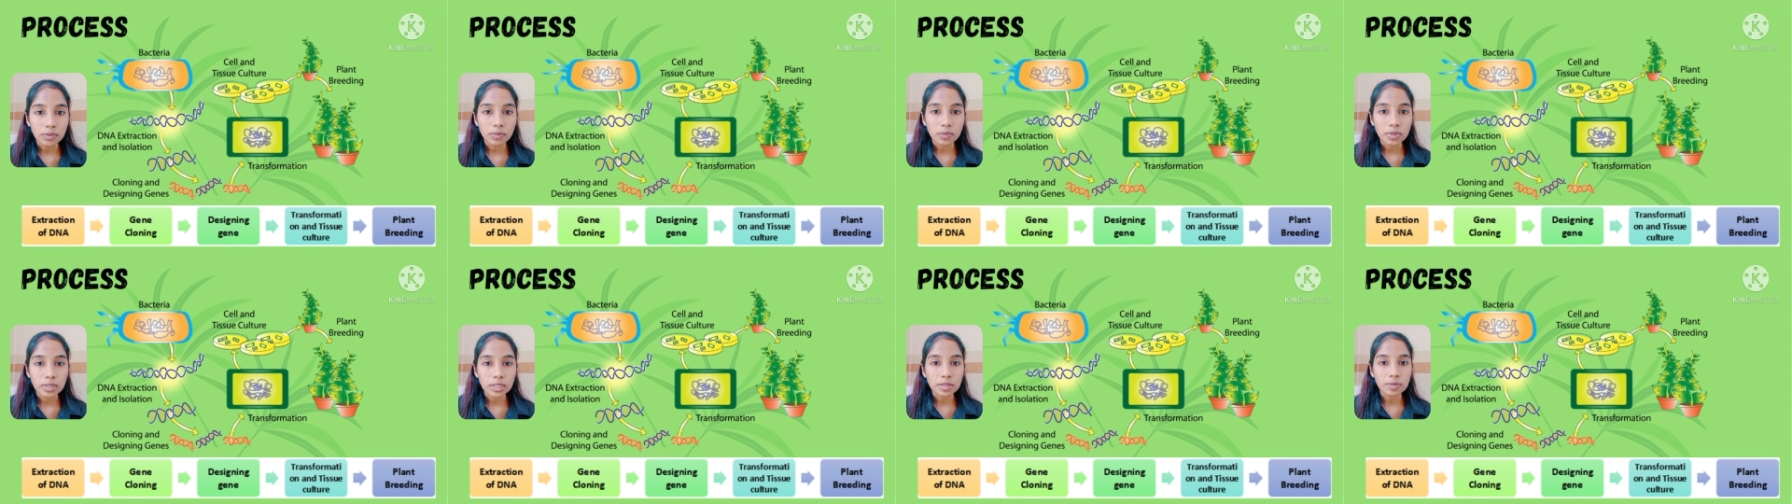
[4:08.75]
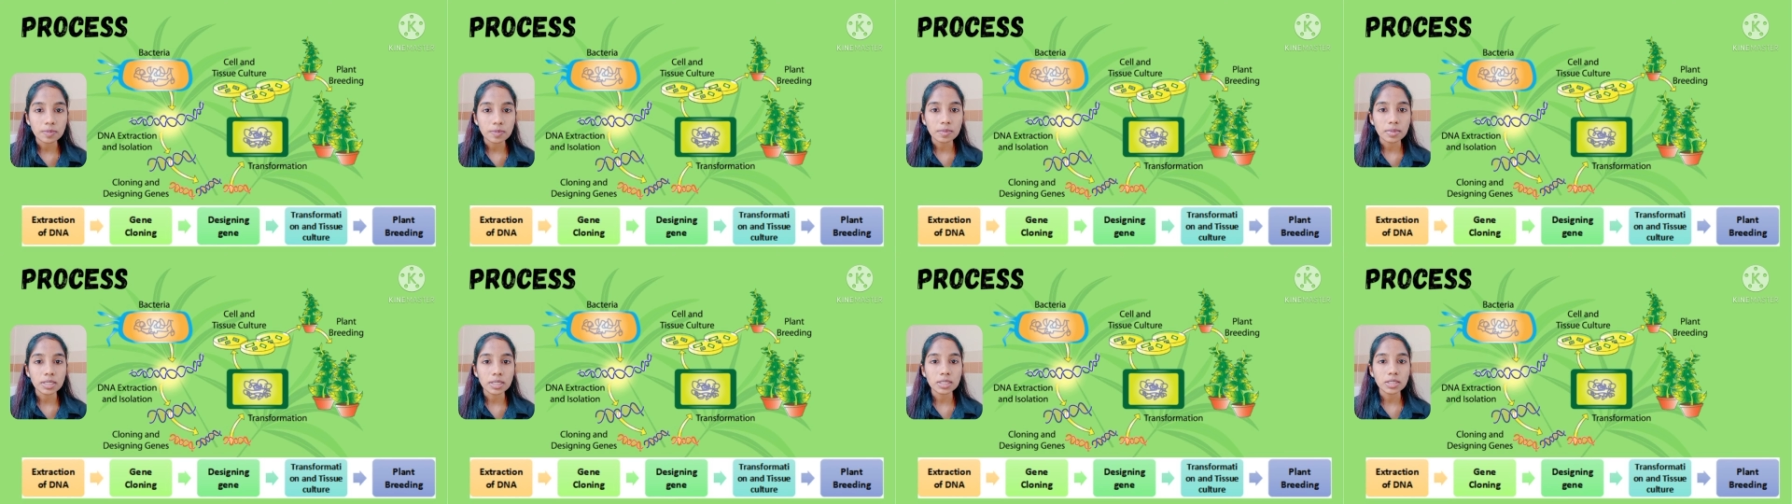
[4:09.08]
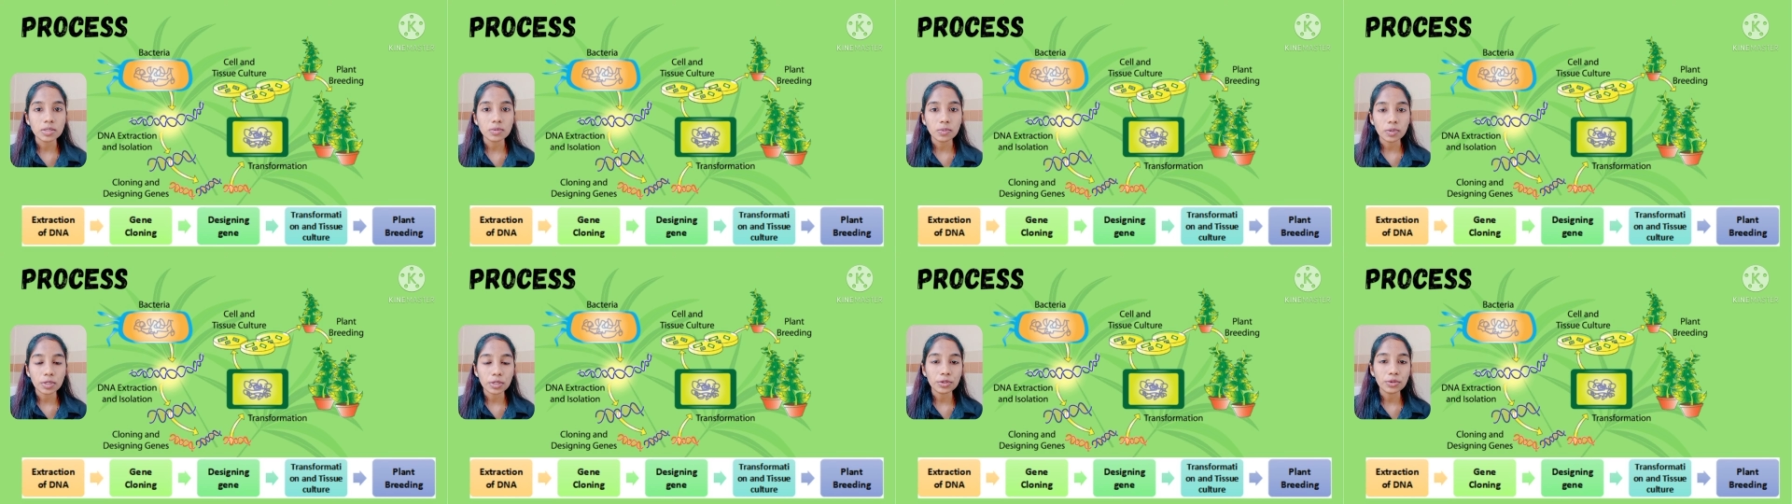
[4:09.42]
which
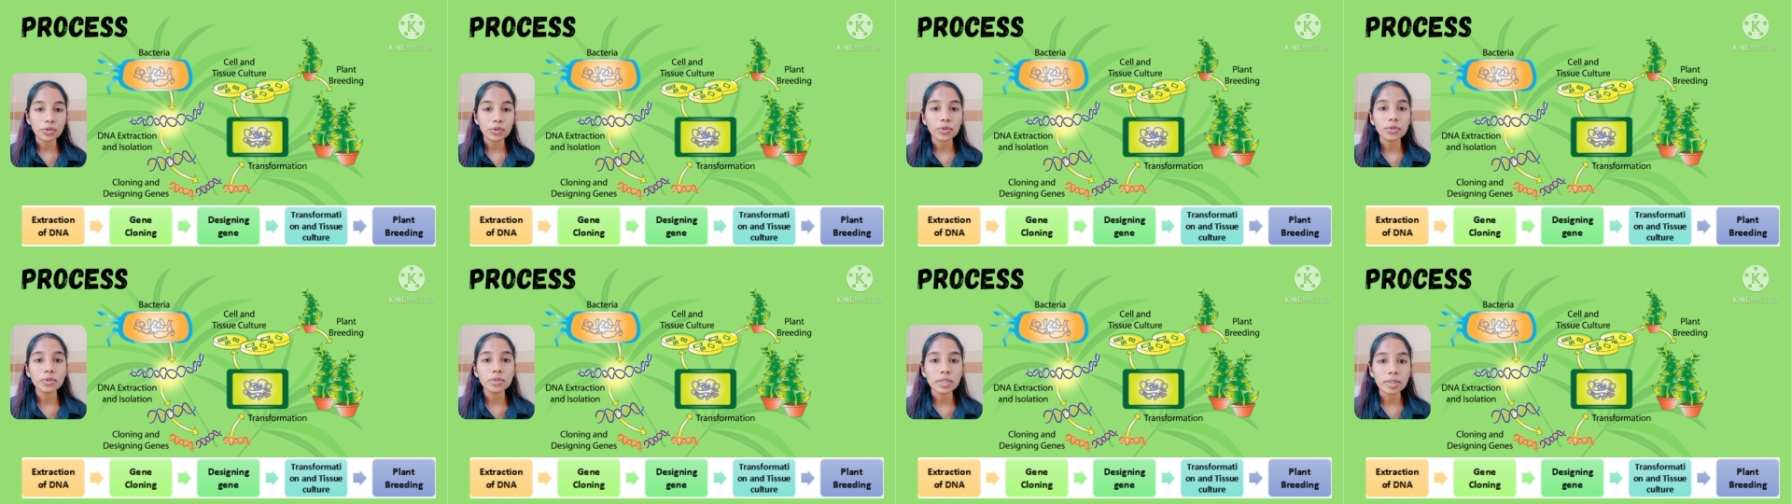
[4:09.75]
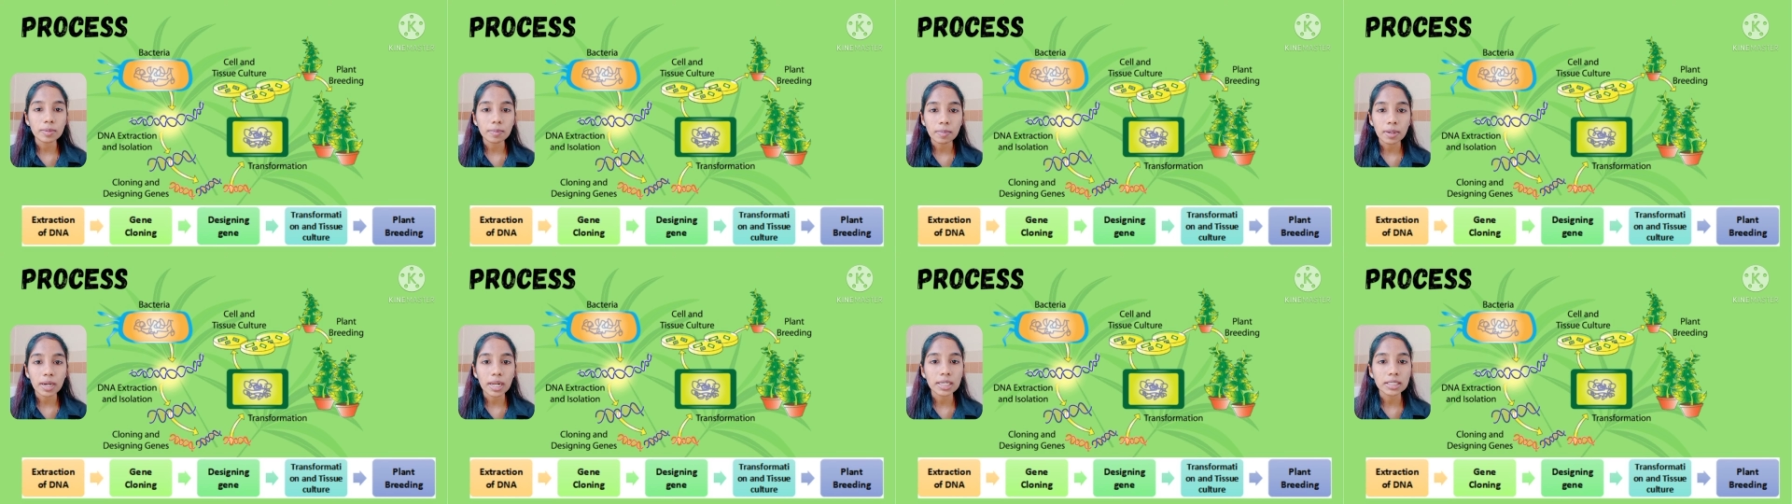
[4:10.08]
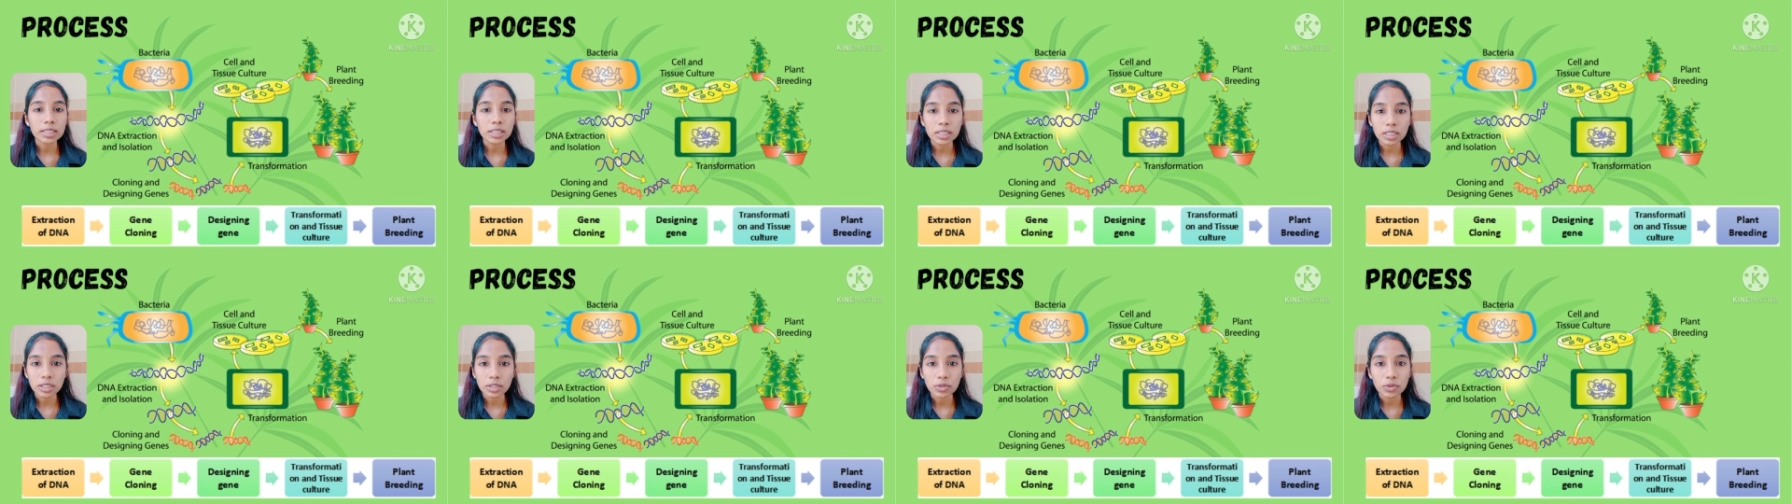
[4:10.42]
means we grow the
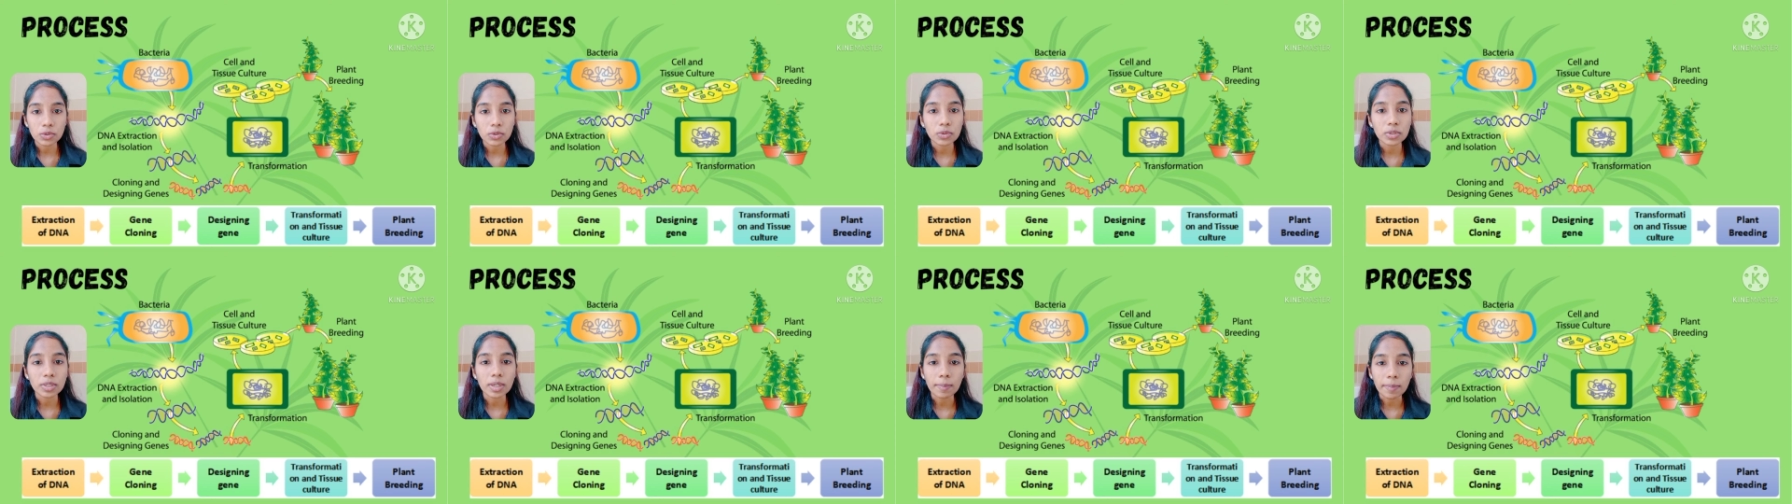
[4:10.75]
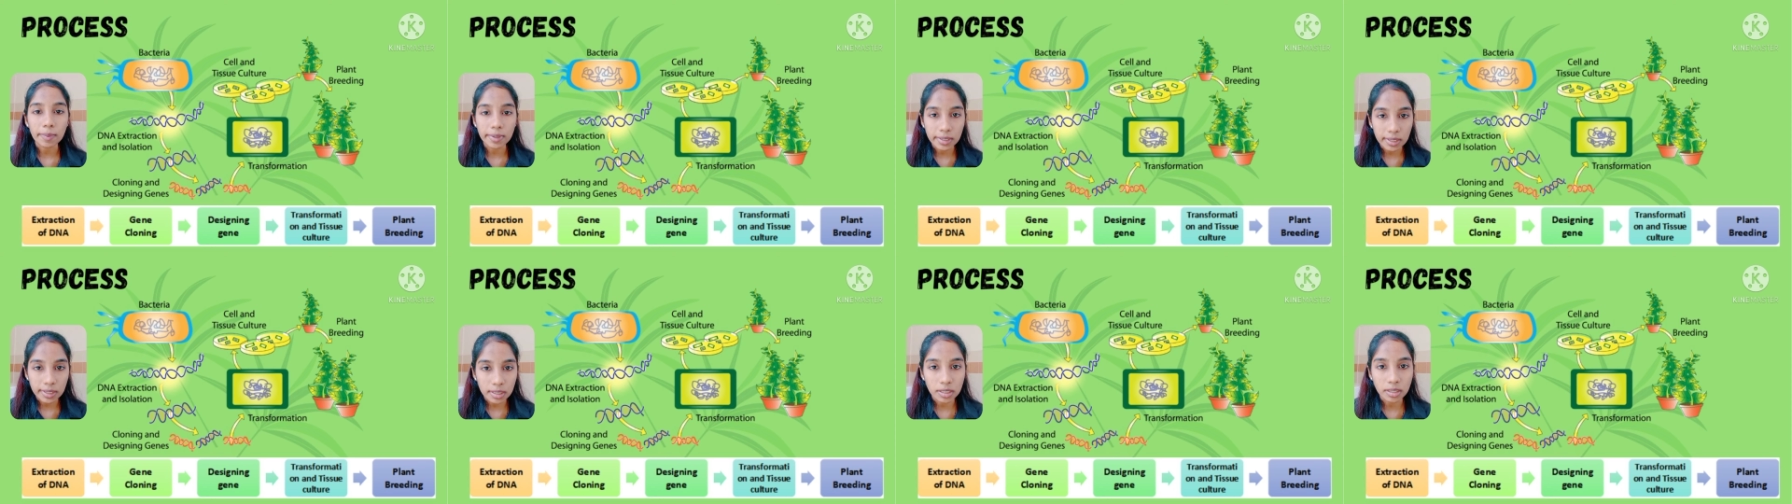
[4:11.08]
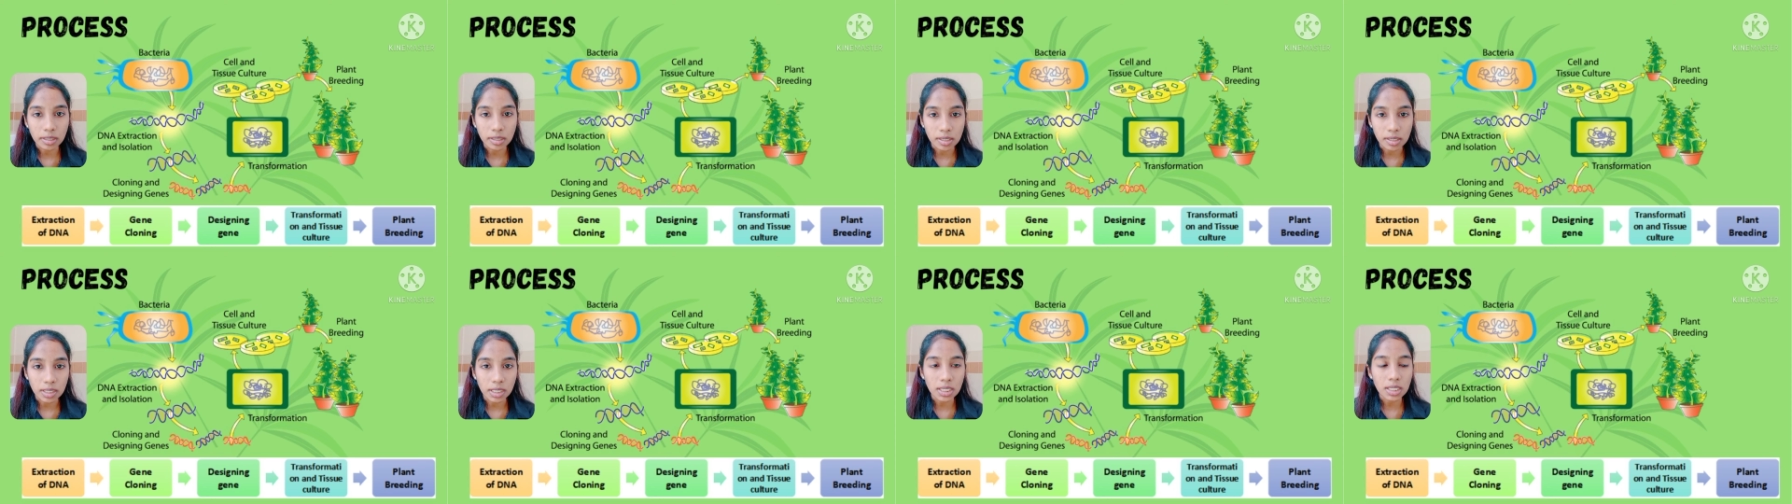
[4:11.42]
plant into the
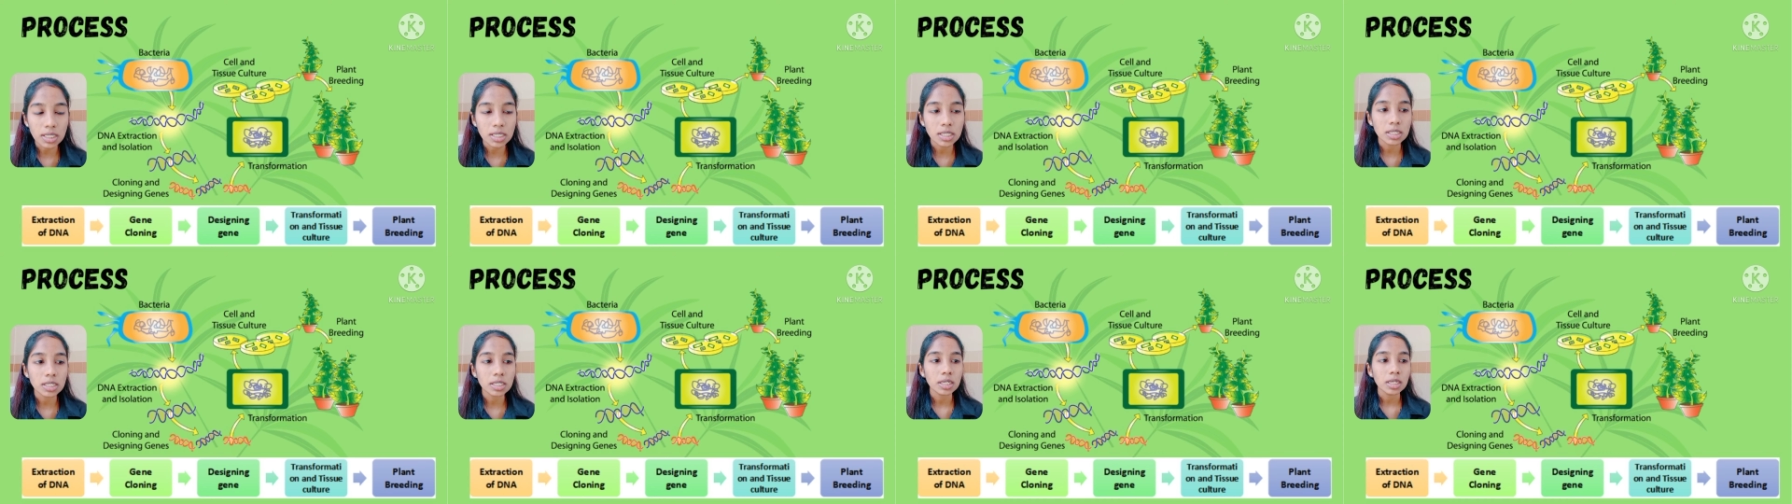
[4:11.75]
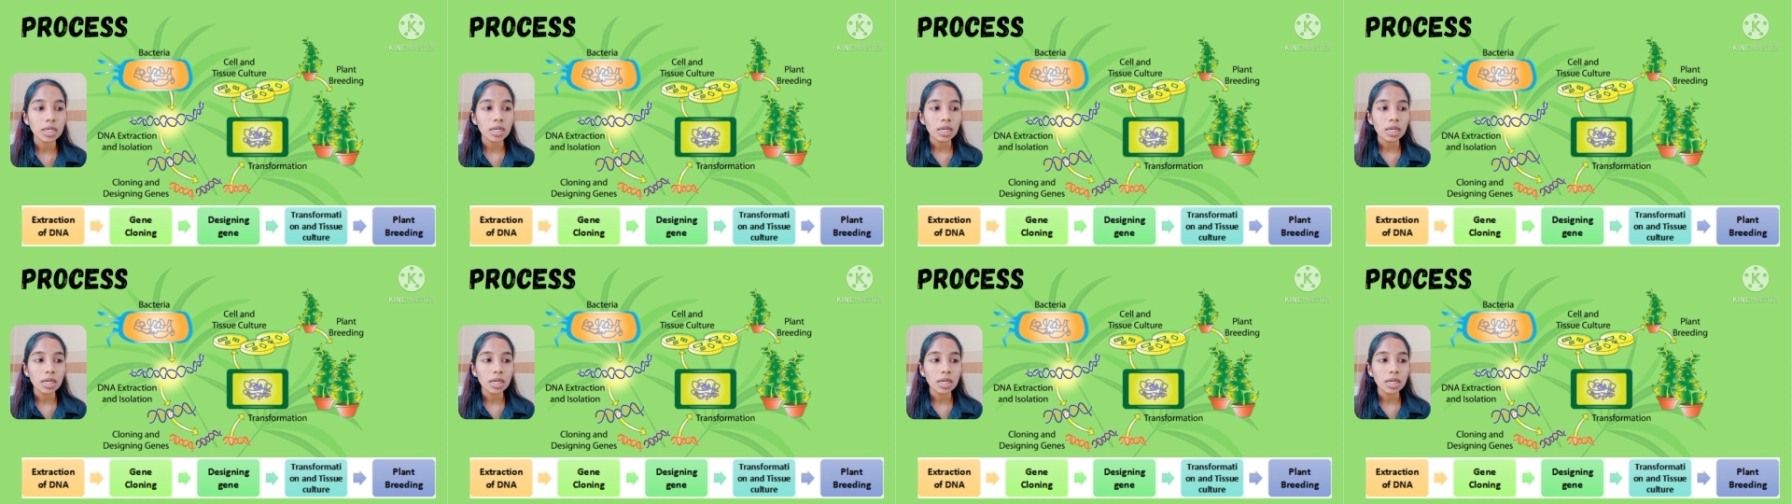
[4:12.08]
petri dish.